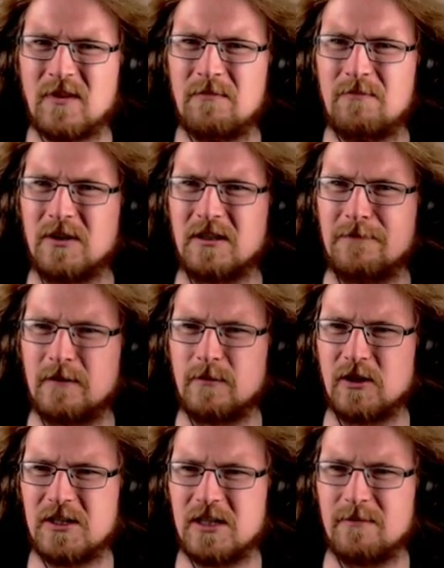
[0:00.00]
But the
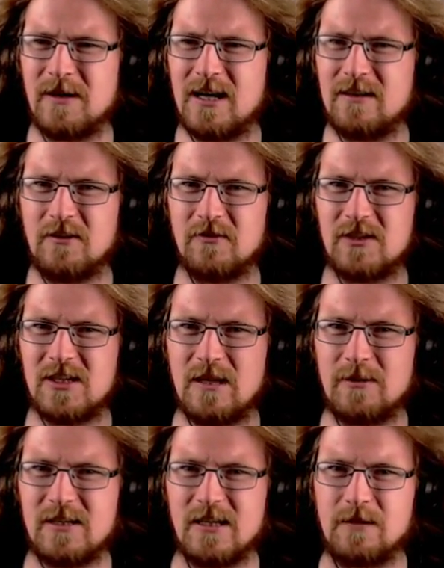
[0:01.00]
Flummuxium and the
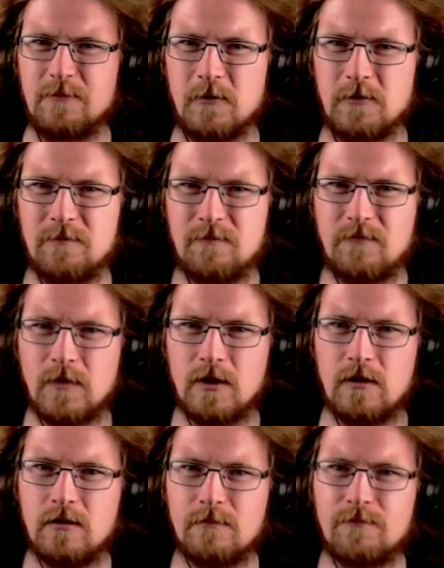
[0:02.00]
unstable teleport
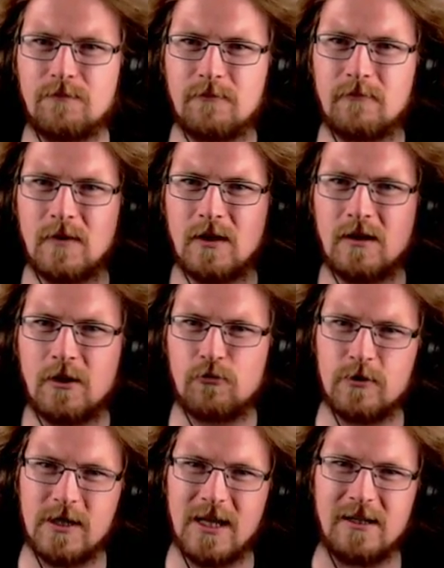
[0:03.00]

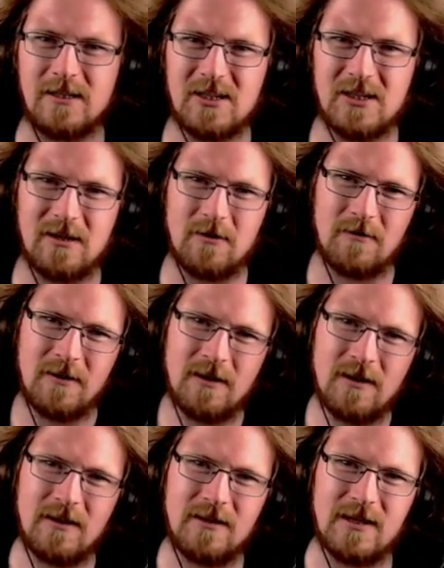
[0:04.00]
creates
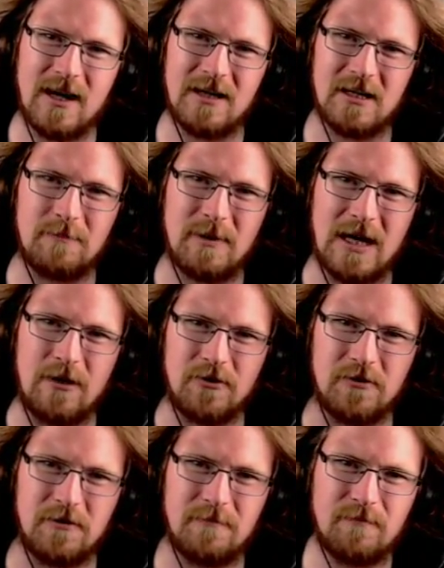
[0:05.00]
guiding
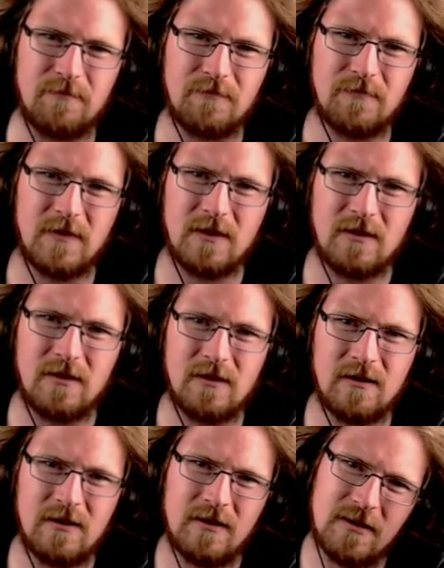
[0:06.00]
powder.
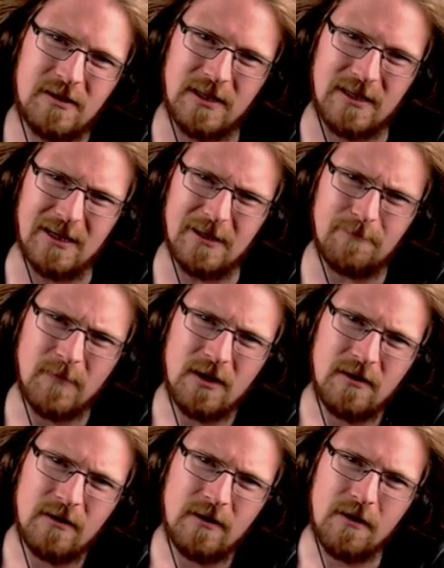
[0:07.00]
See that?
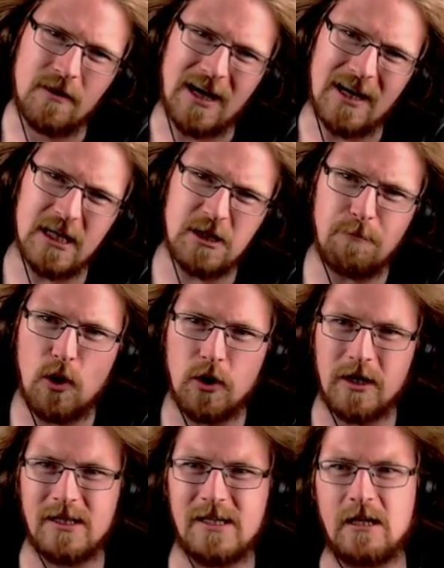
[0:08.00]
That is
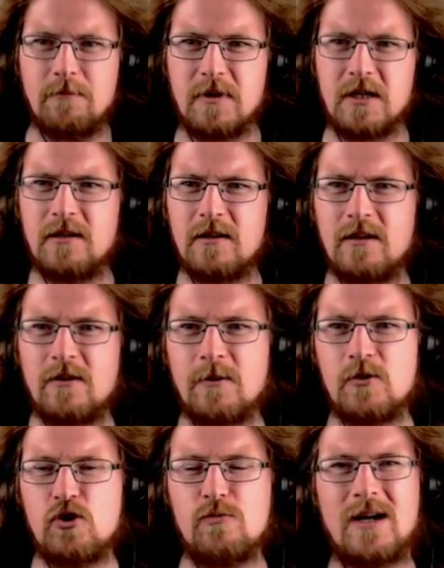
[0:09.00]
pointing me
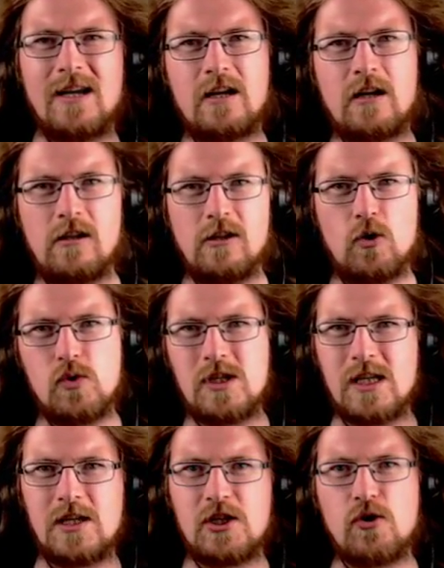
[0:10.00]
to my
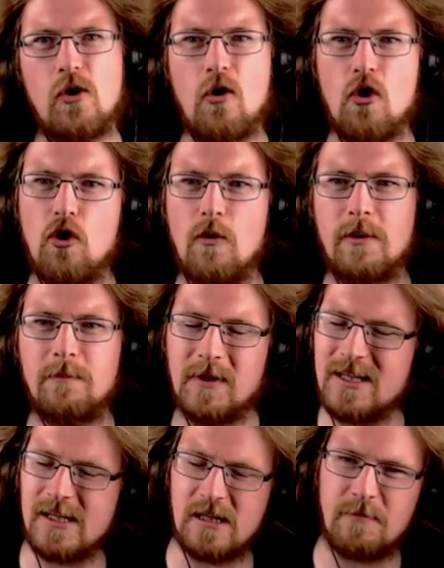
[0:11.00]
closest orb.
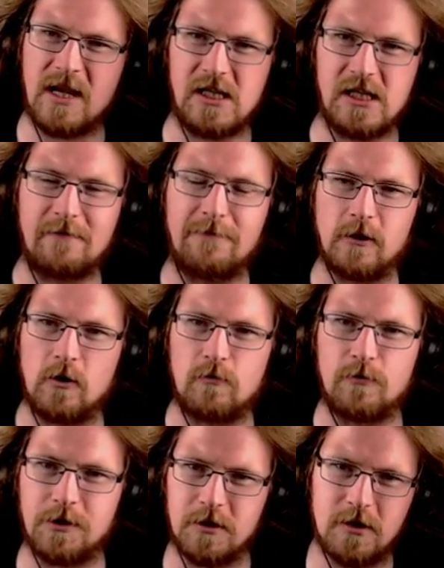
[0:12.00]
This is amazing for long
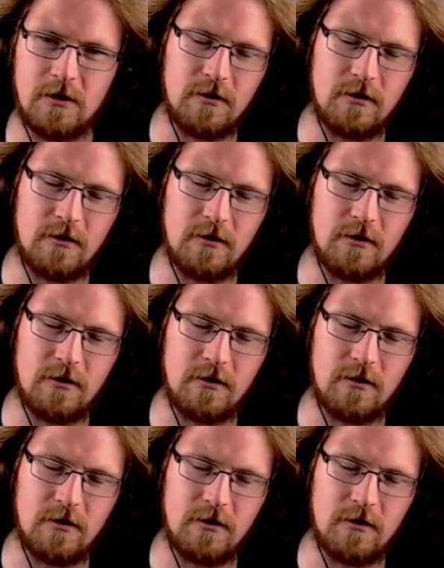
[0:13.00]
runs.